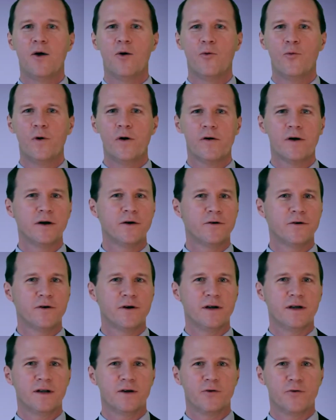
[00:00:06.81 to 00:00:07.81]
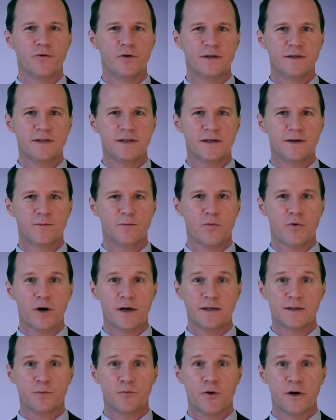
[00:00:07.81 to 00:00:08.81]
We're under increasing
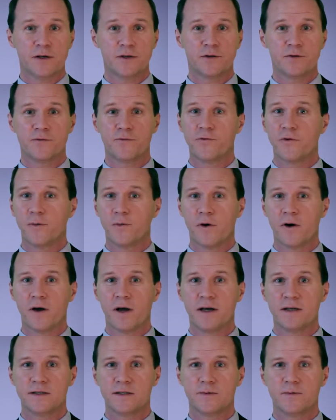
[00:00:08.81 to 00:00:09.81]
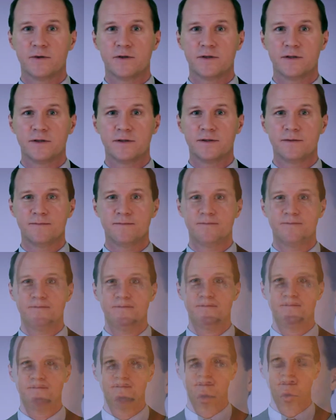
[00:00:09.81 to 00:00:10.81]
price pressure from our customers.
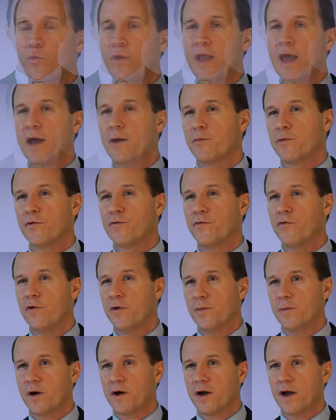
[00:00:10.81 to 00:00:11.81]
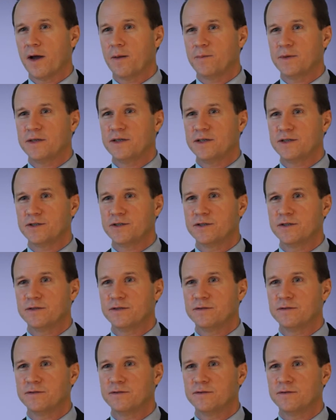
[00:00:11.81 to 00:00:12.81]
We outperform our
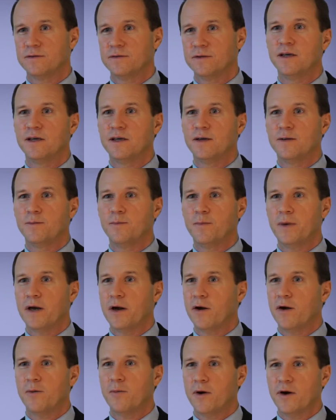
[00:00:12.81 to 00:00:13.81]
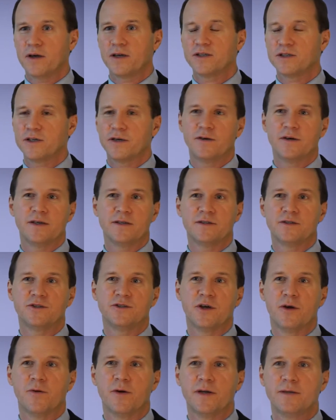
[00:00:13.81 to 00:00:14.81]
competition, but our market share doesn't
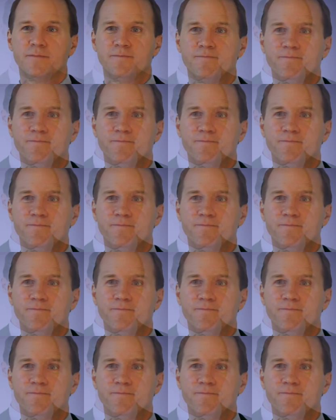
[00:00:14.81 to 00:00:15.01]
show it.